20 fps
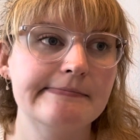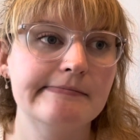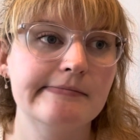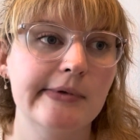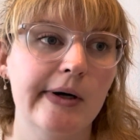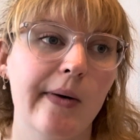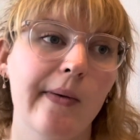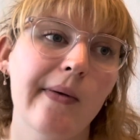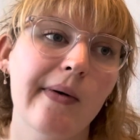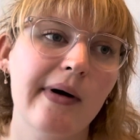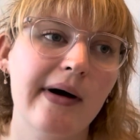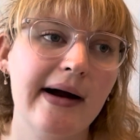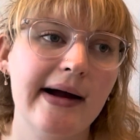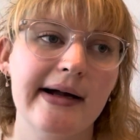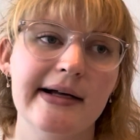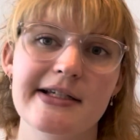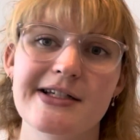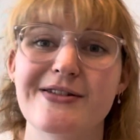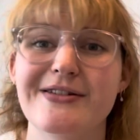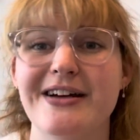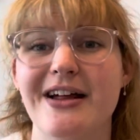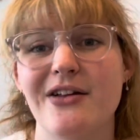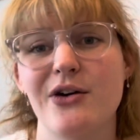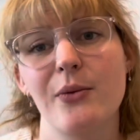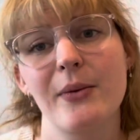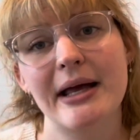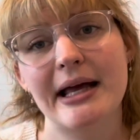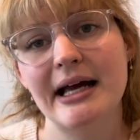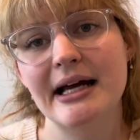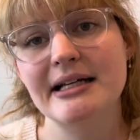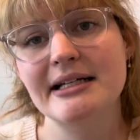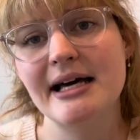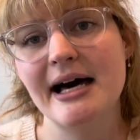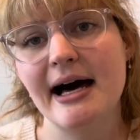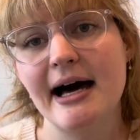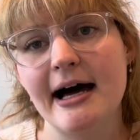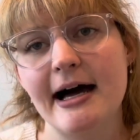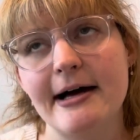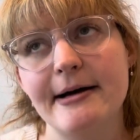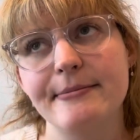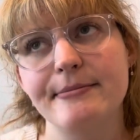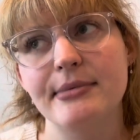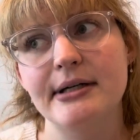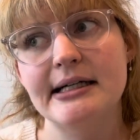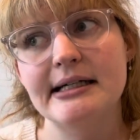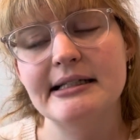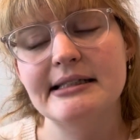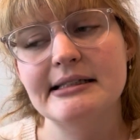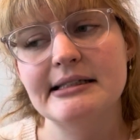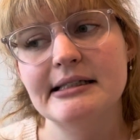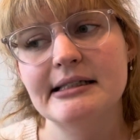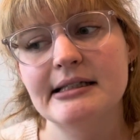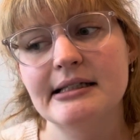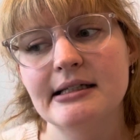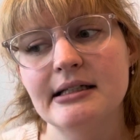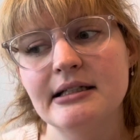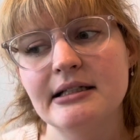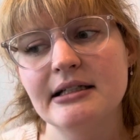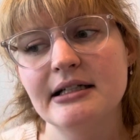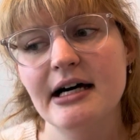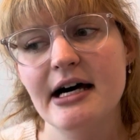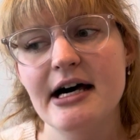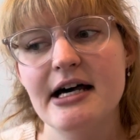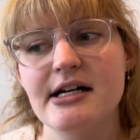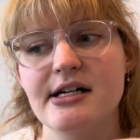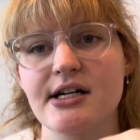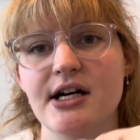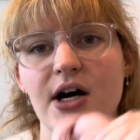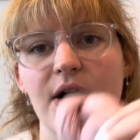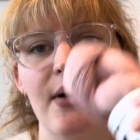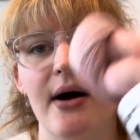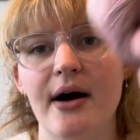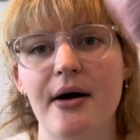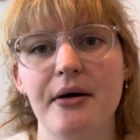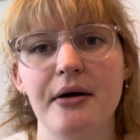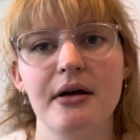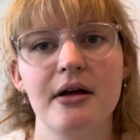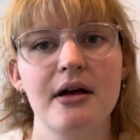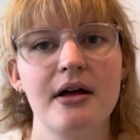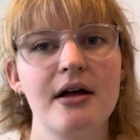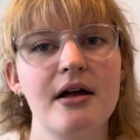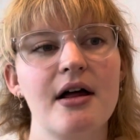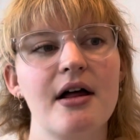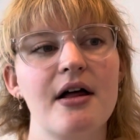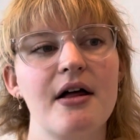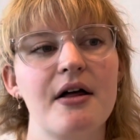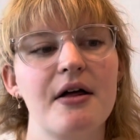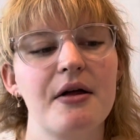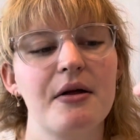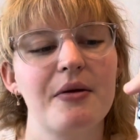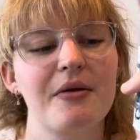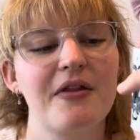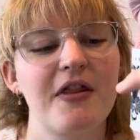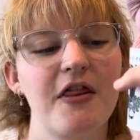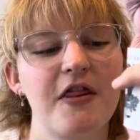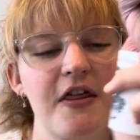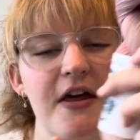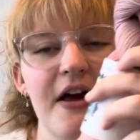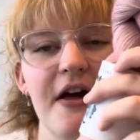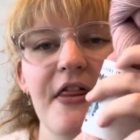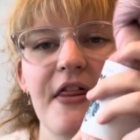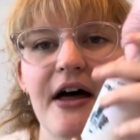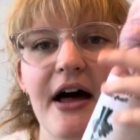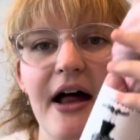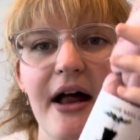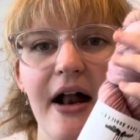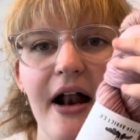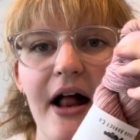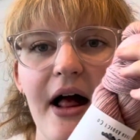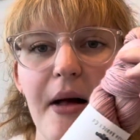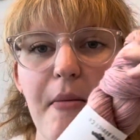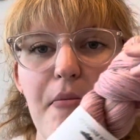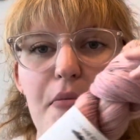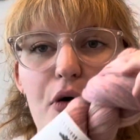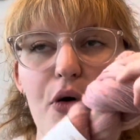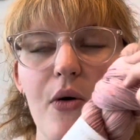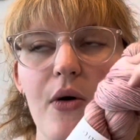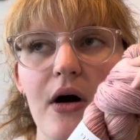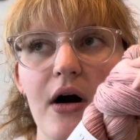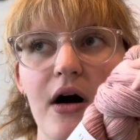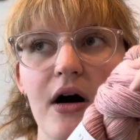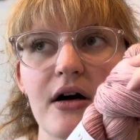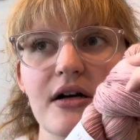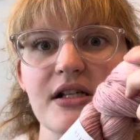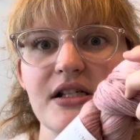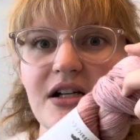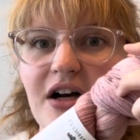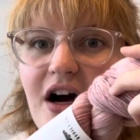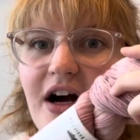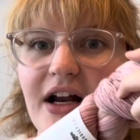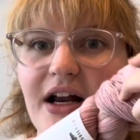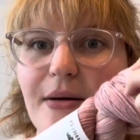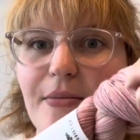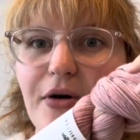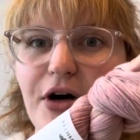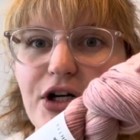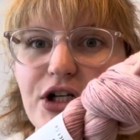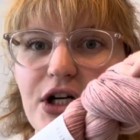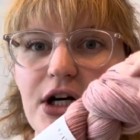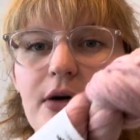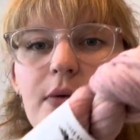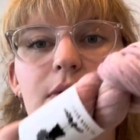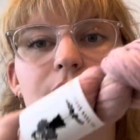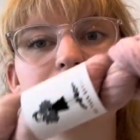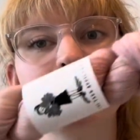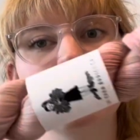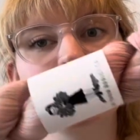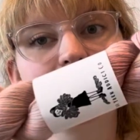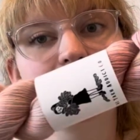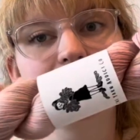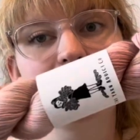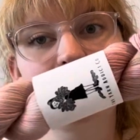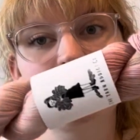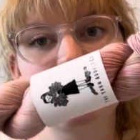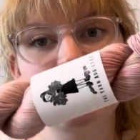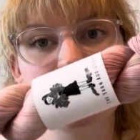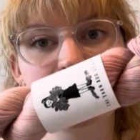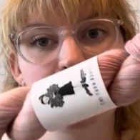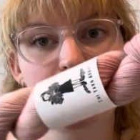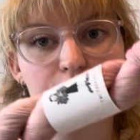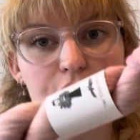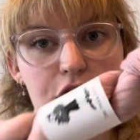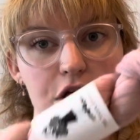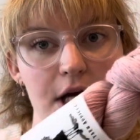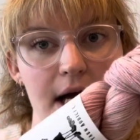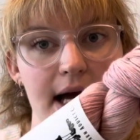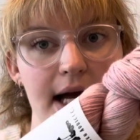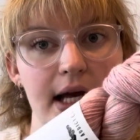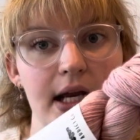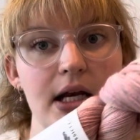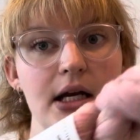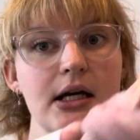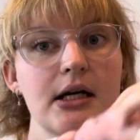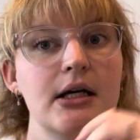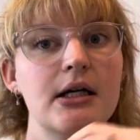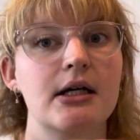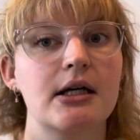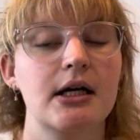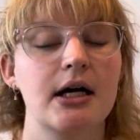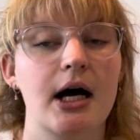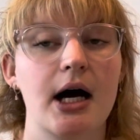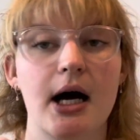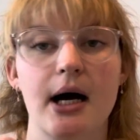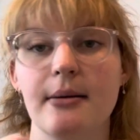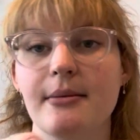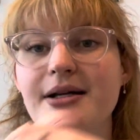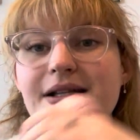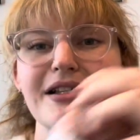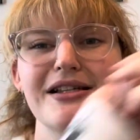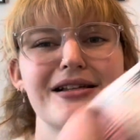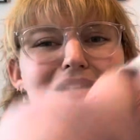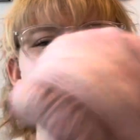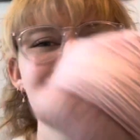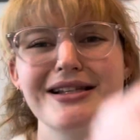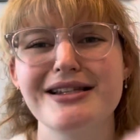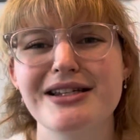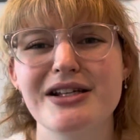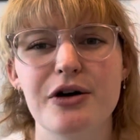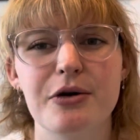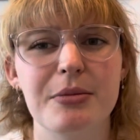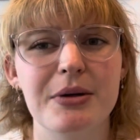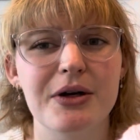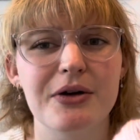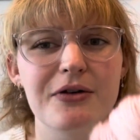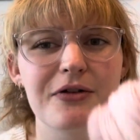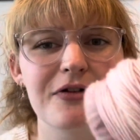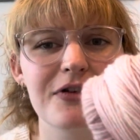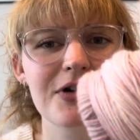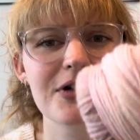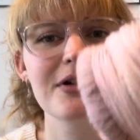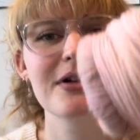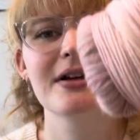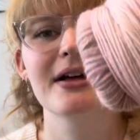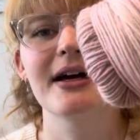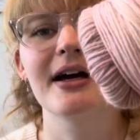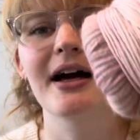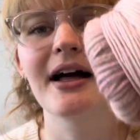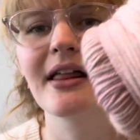or I could do another weekend hat, but I don't know. I think that a more stockinette project would really let this yarn shine. It's so beautiful. Like, I